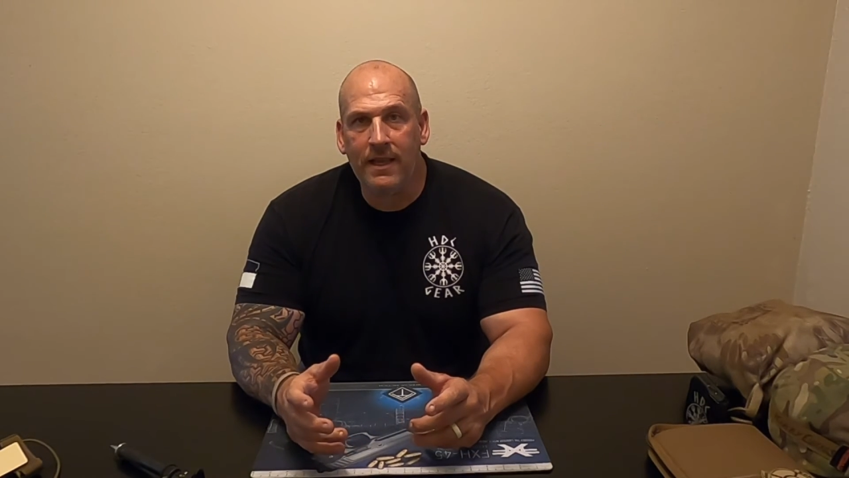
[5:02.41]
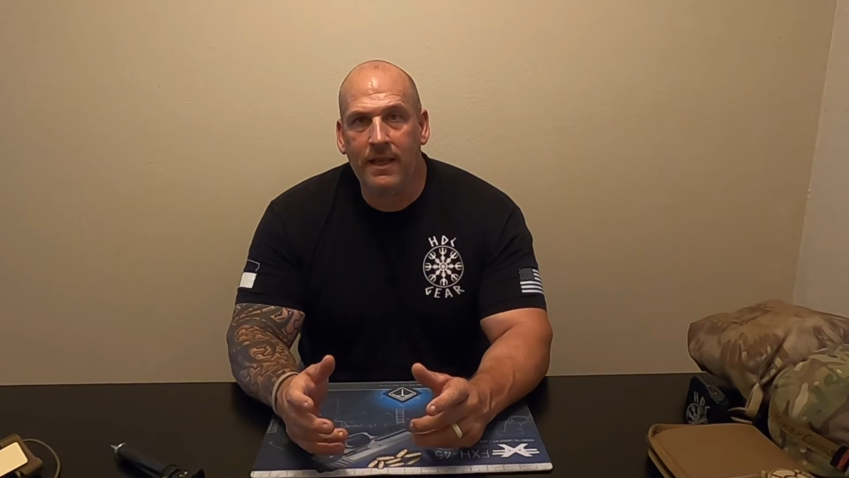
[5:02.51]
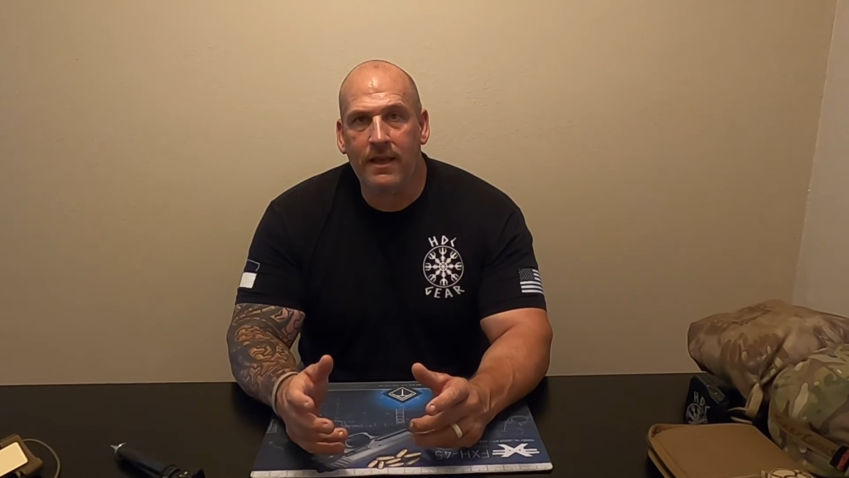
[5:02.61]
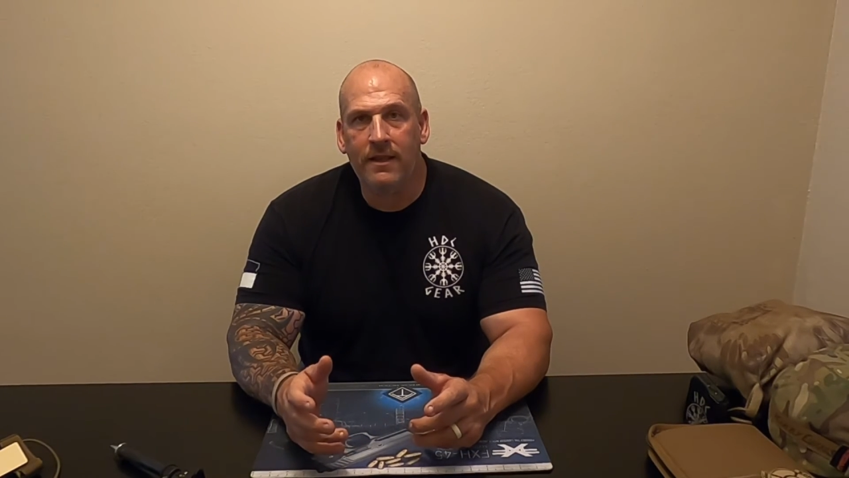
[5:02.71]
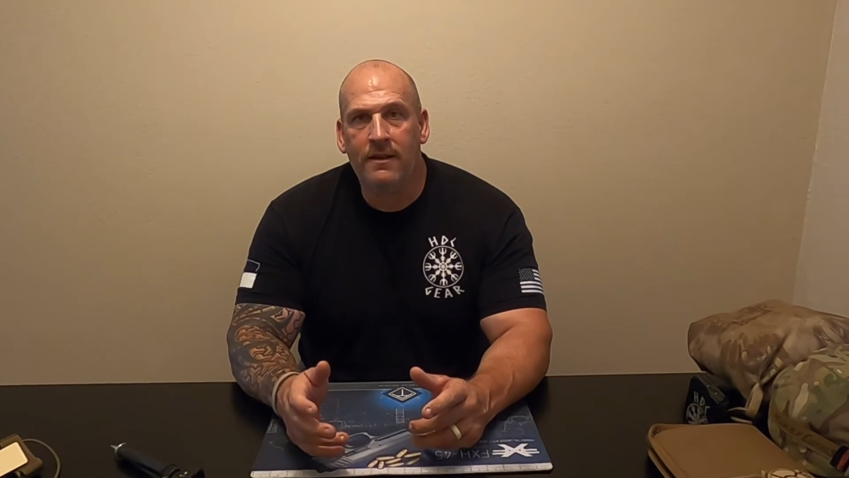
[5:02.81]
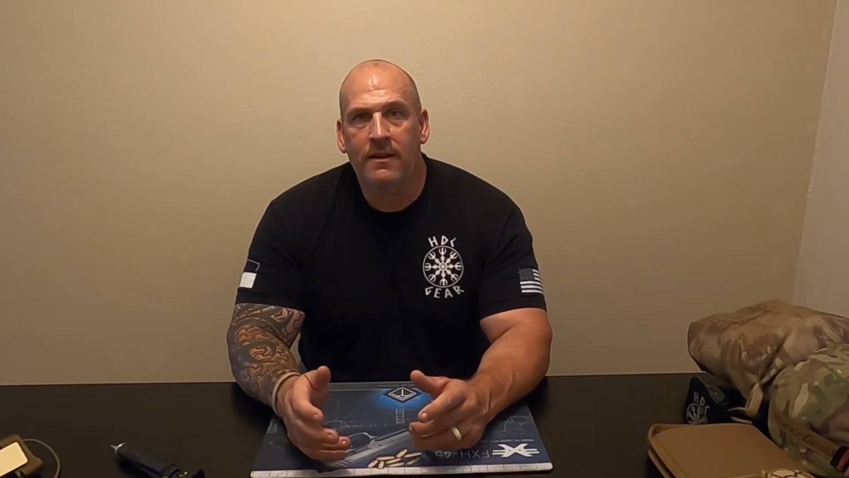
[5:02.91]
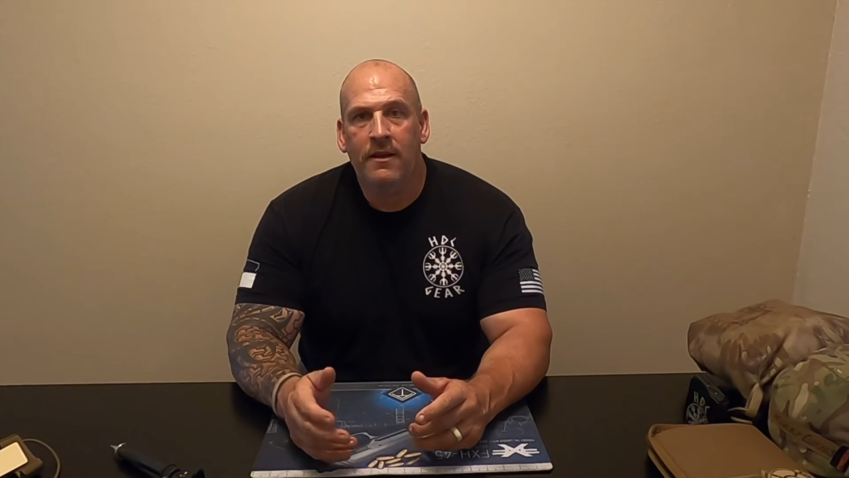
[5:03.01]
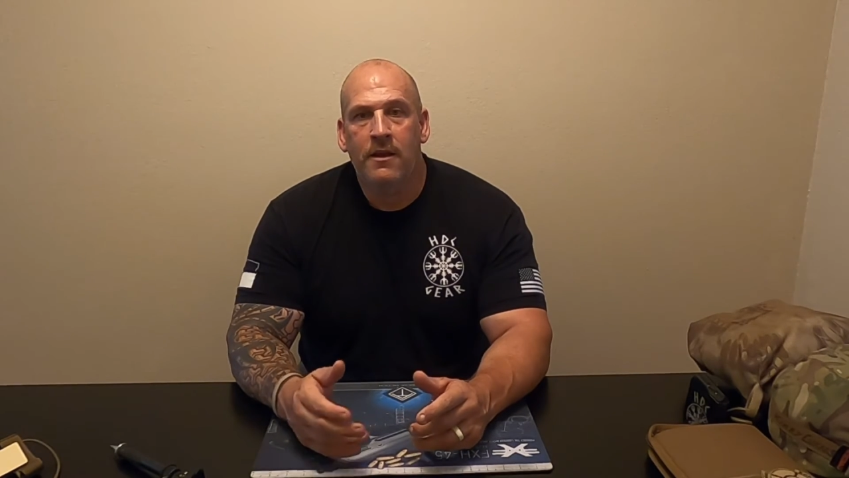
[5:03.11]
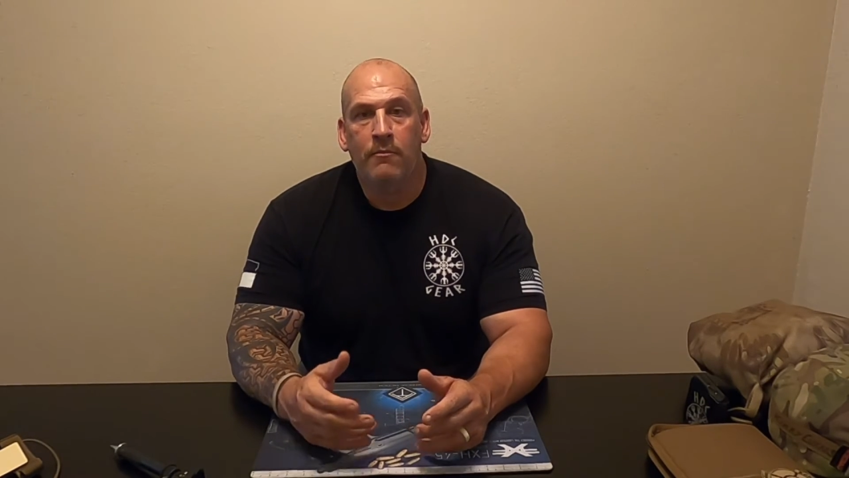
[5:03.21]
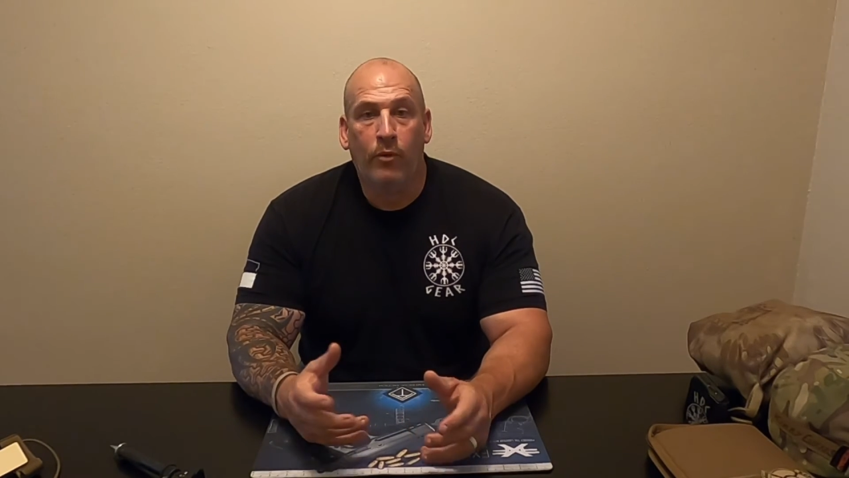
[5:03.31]
kit,
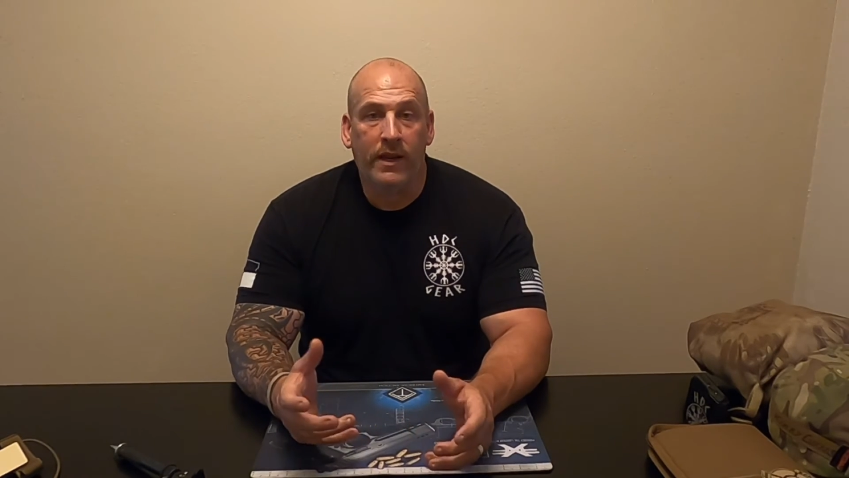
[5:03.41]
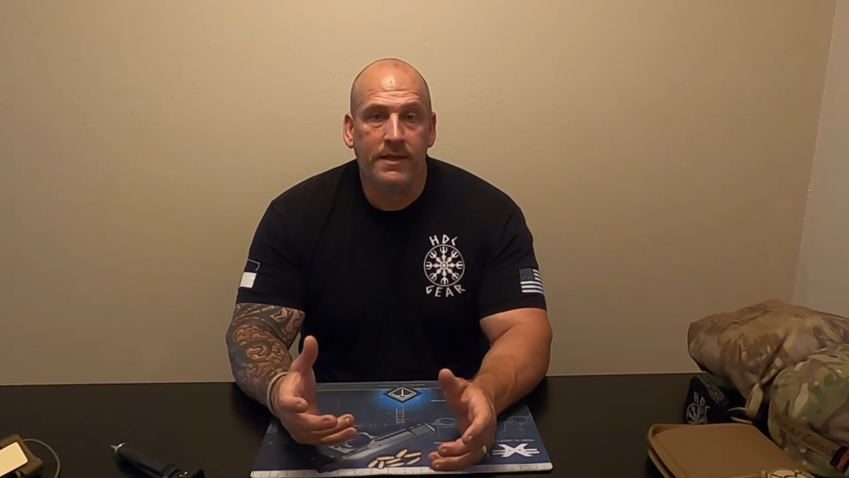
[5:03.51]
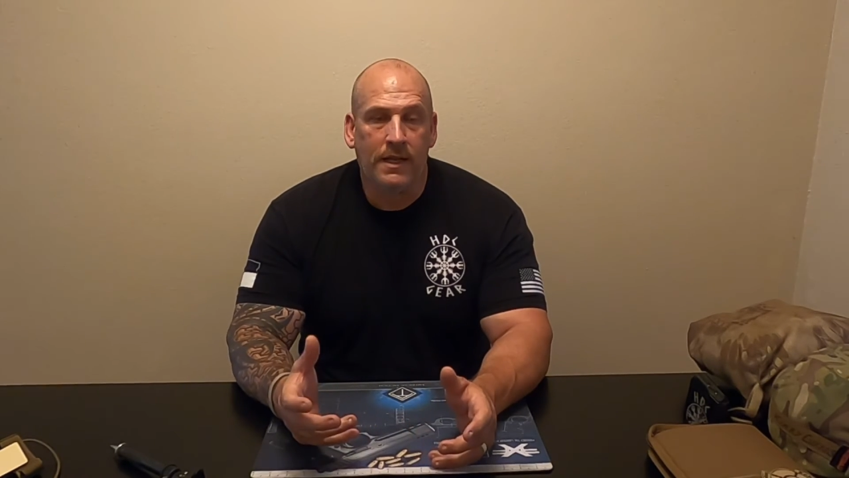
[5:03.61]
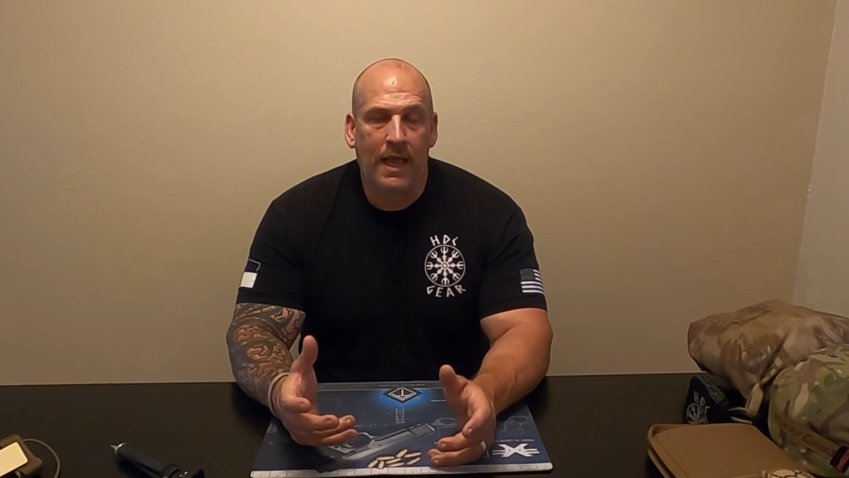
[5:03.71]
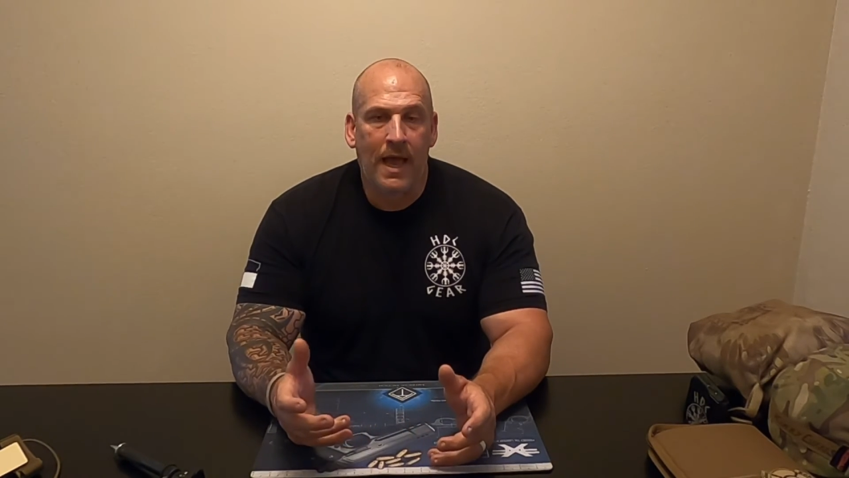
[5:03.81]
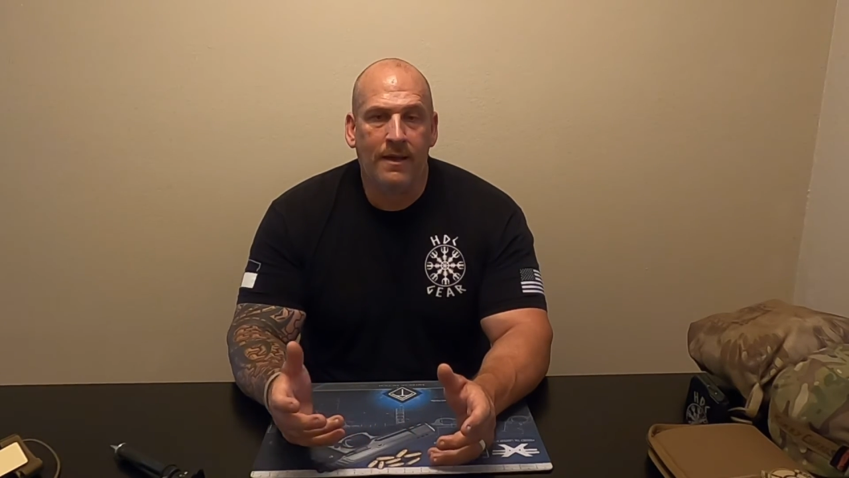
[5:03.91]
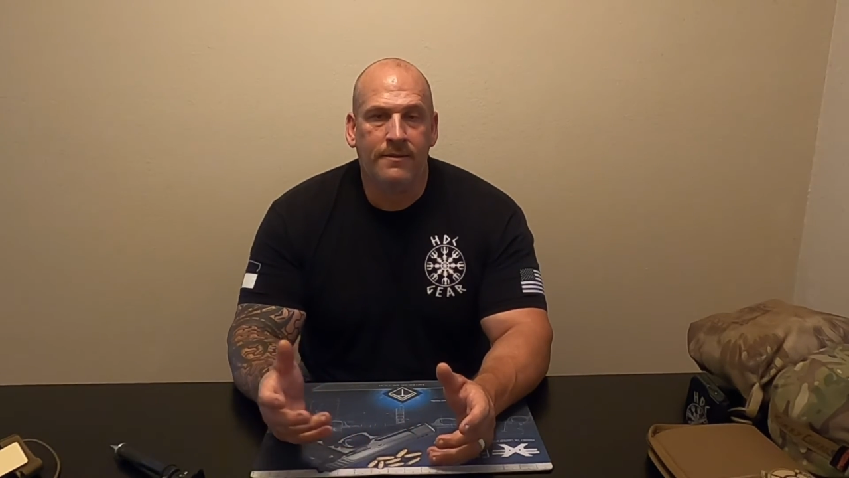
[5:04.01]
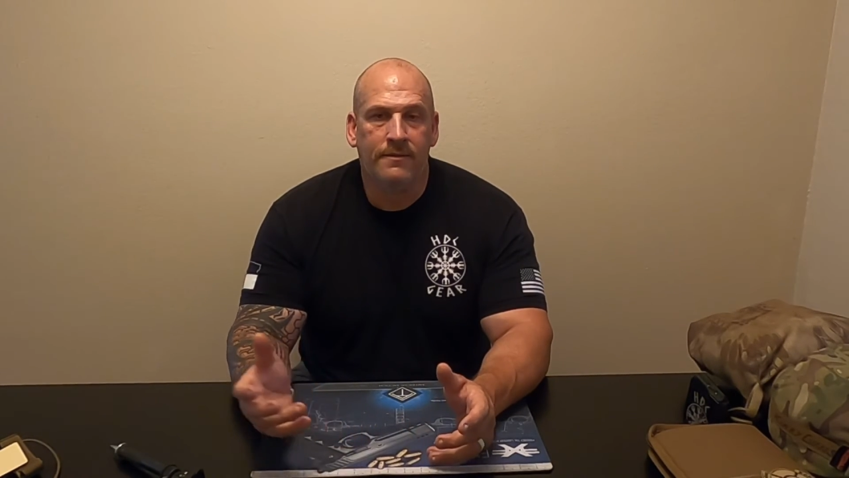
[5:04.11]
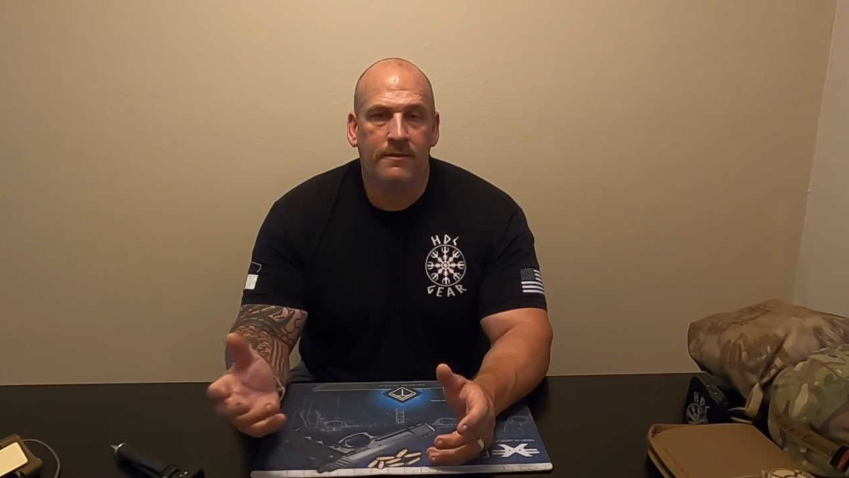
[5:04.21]
bring it to class.